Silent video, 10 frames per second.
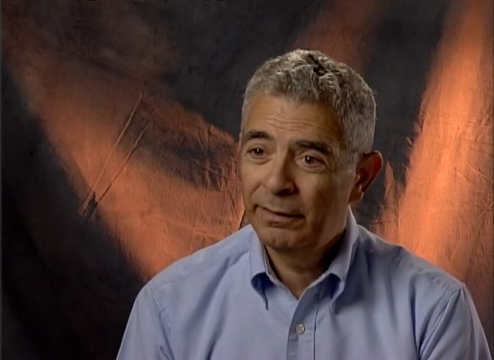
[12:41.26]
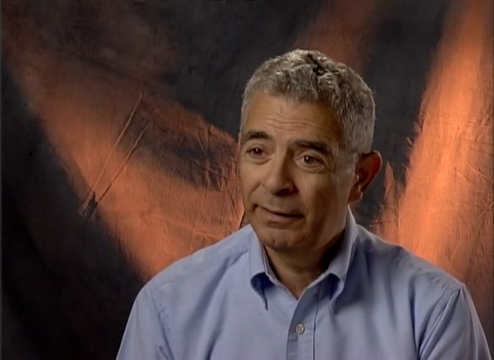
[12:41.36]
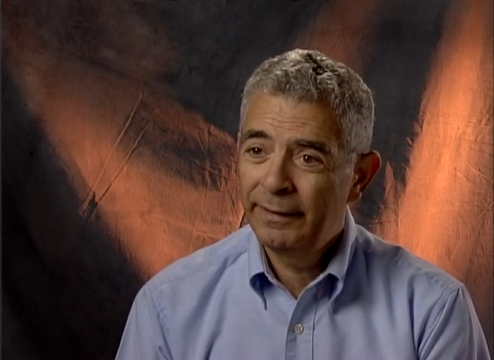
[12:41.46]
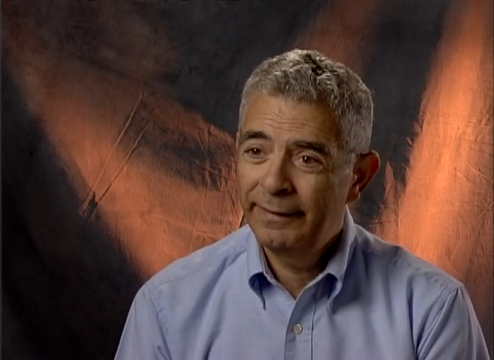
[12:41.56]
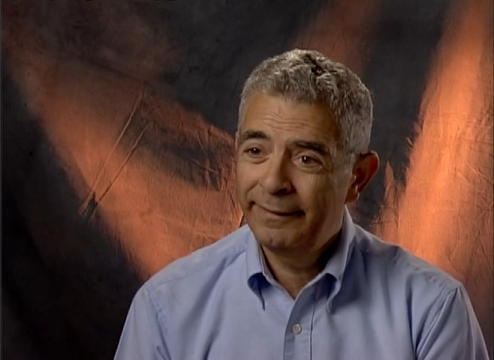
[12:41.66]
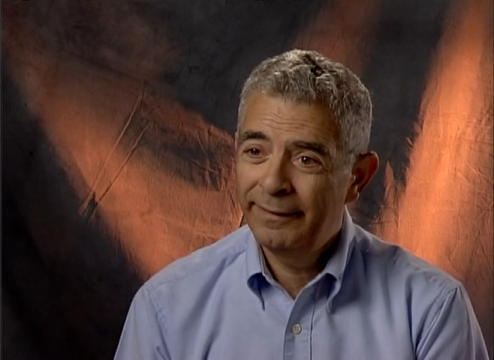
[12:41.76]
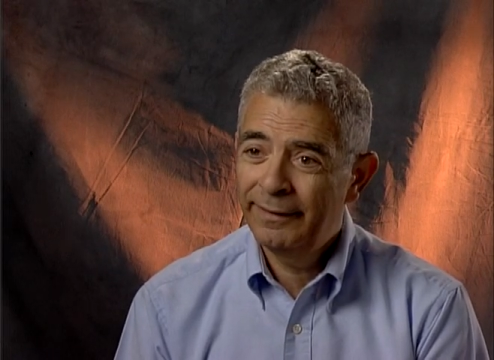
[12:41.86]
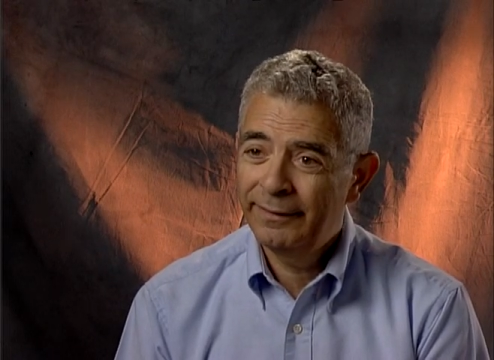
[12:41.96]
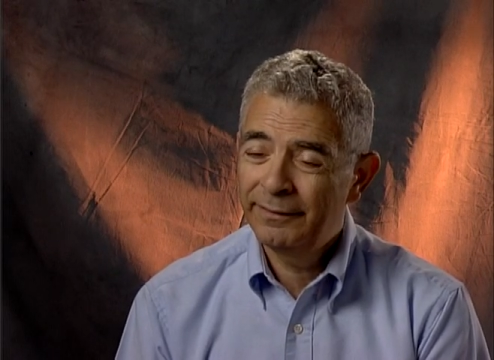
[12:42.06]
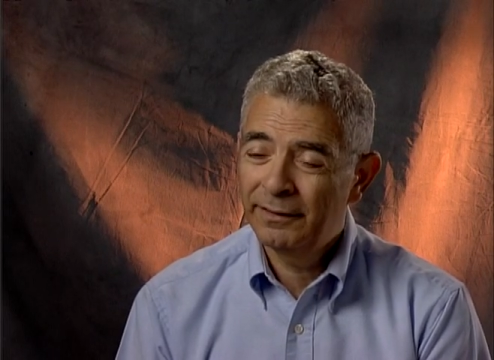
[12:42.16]
and the
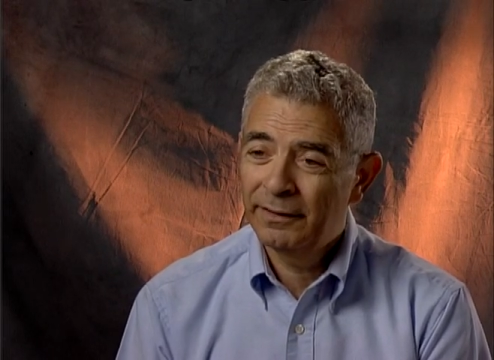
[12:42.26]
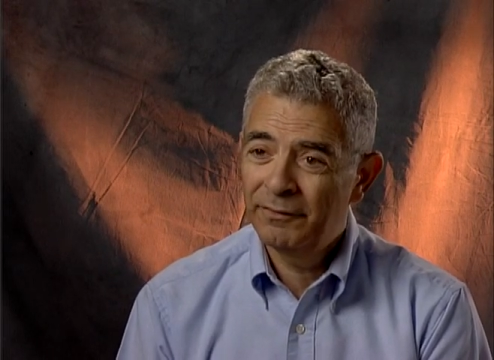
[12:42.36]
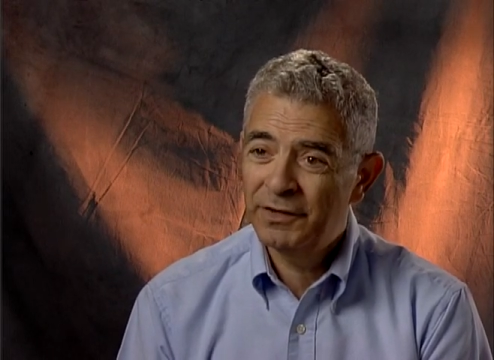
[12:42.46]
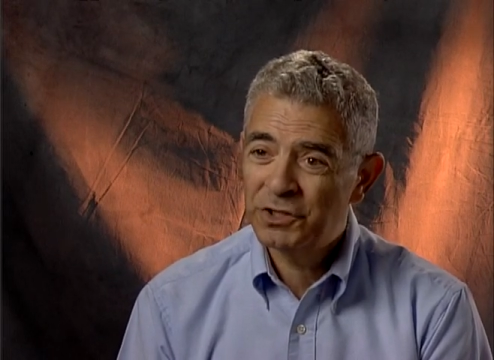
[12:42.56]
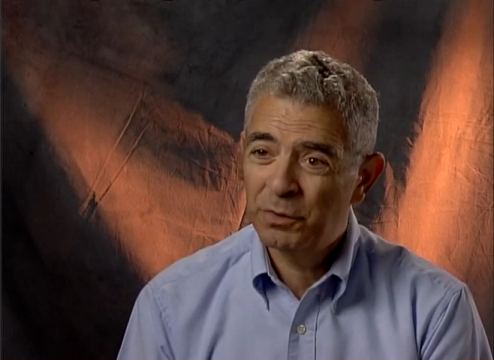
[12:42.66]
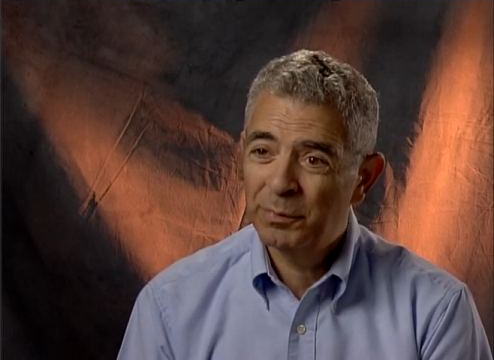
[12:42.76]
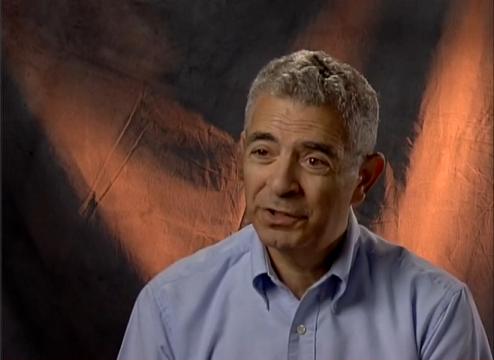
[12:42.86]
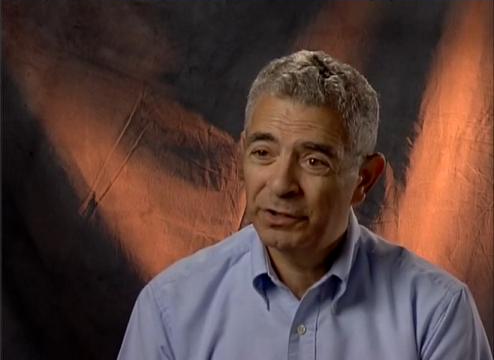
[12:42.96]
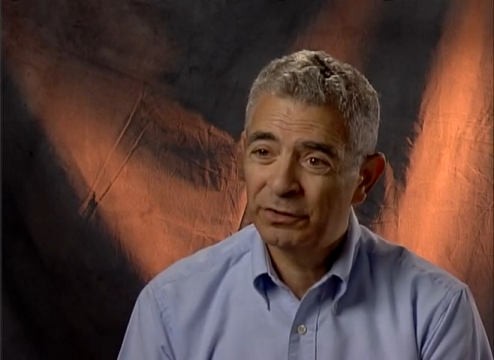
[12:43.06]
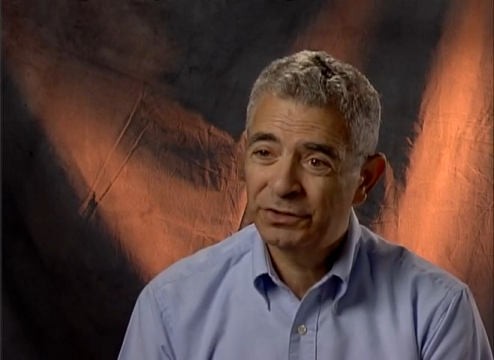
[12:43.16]
conventional
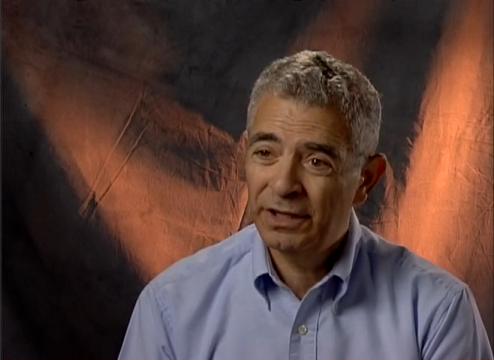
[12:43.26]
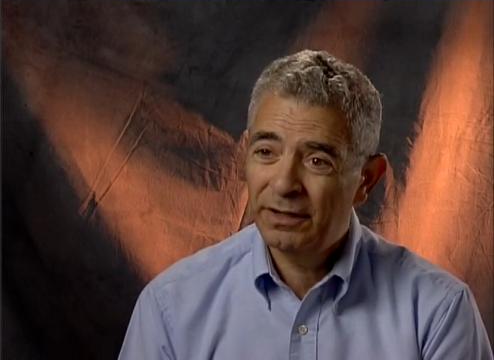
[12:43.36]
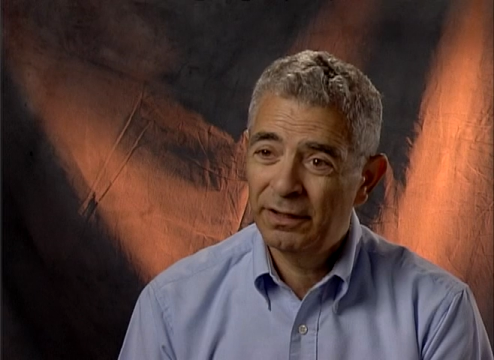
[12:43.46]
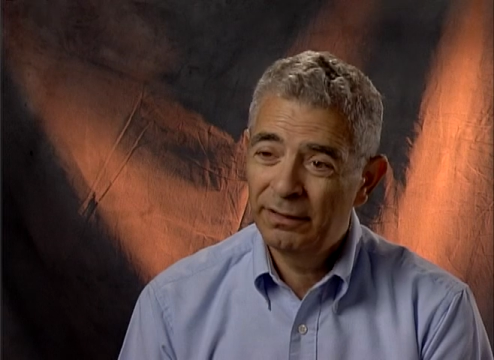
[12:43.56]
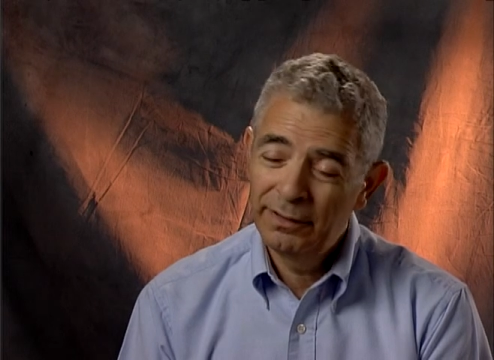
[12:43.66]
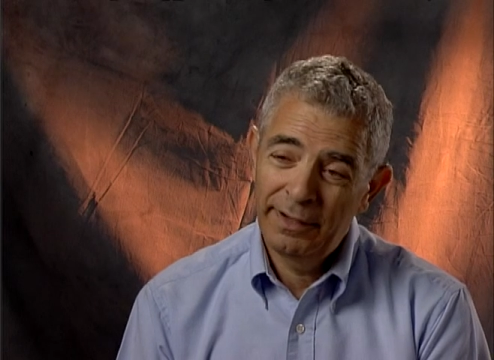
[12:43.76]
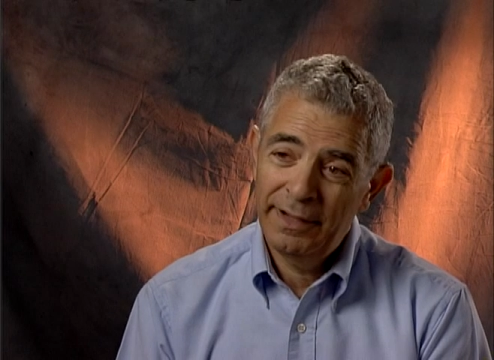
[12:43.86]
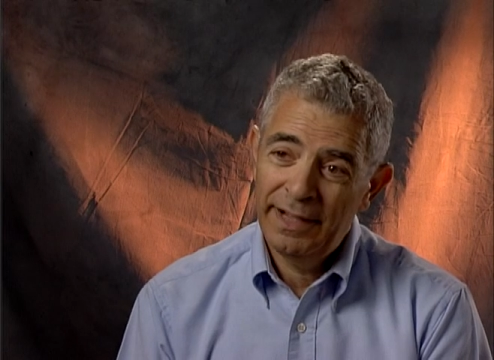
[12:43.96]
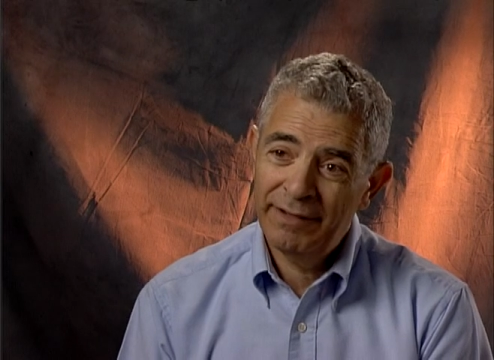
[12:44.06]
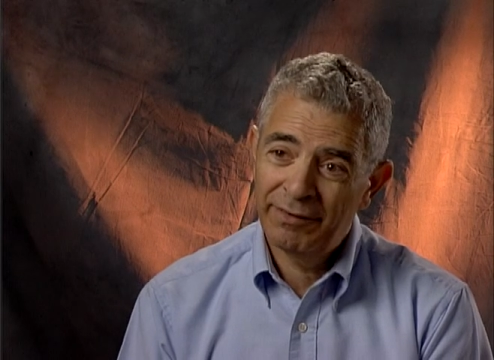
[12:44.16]
materials tend to
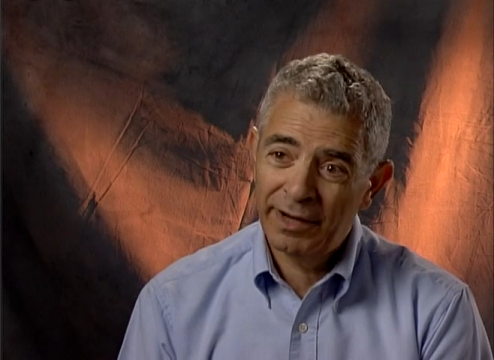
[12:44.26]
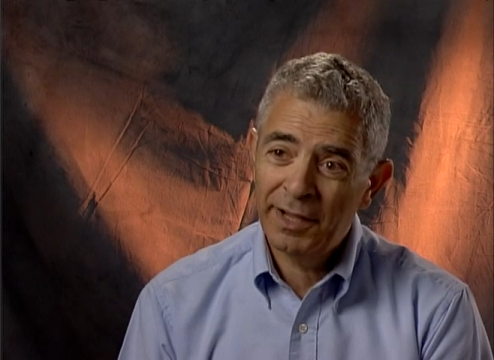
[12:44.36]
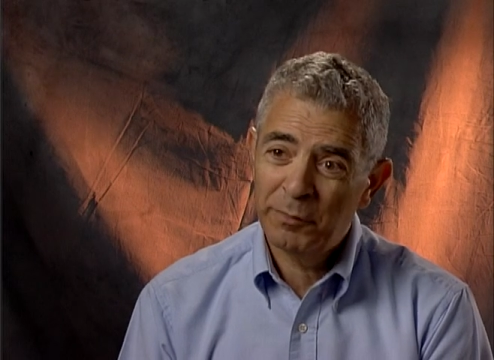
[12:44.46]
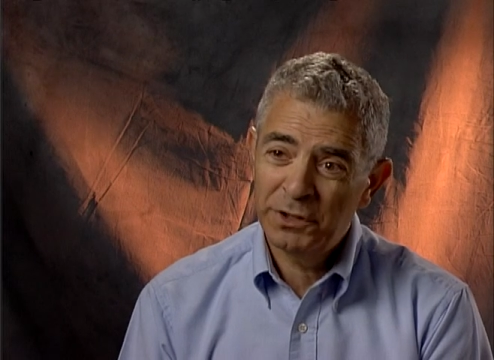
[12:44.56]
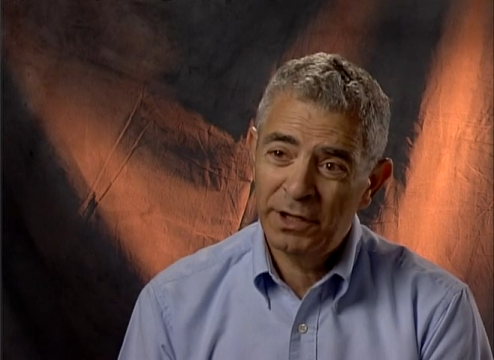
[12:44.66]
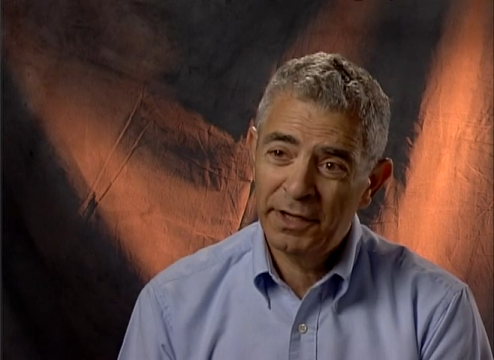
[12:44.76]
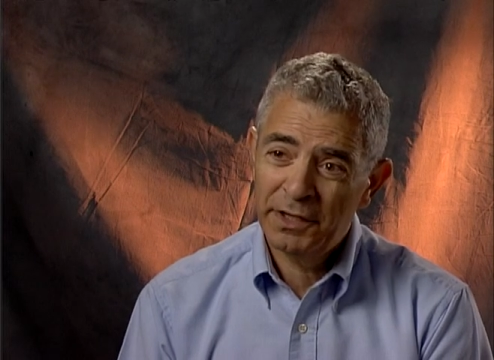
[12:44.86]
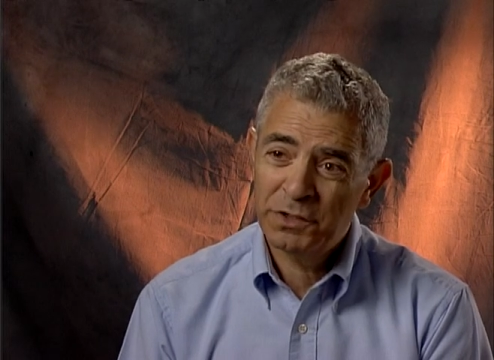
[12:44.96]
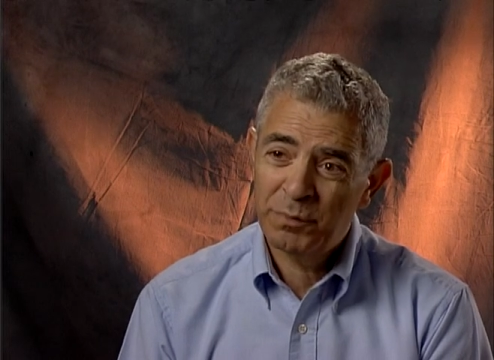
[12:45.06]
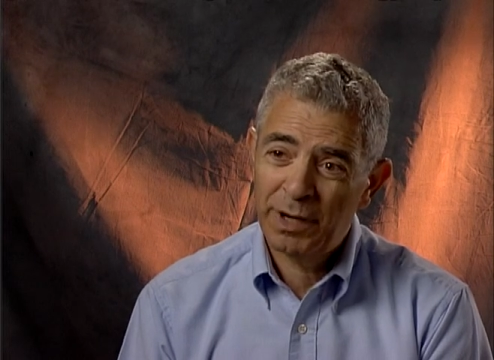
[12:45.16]
have a
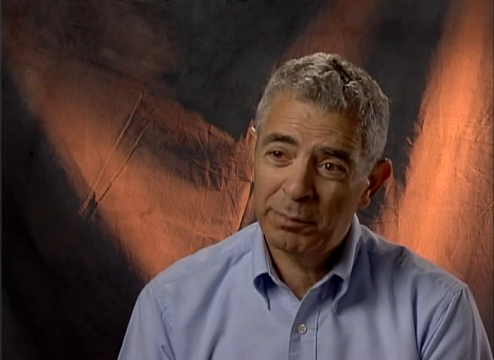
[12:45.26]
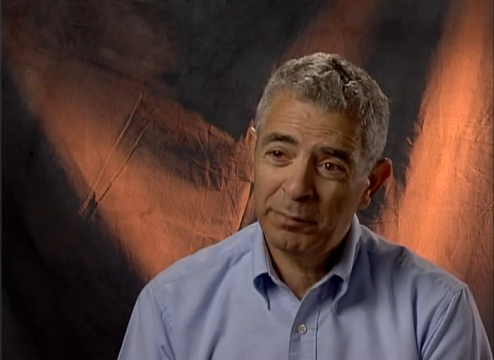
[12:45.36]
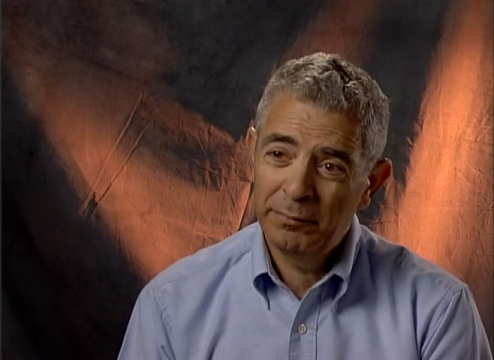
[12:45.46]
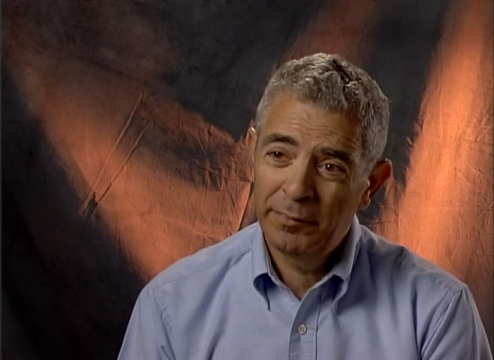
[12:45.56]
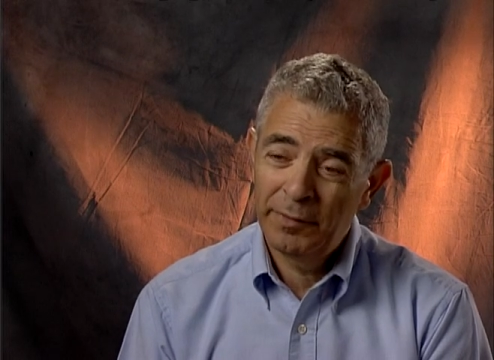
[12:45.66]
leakage problem,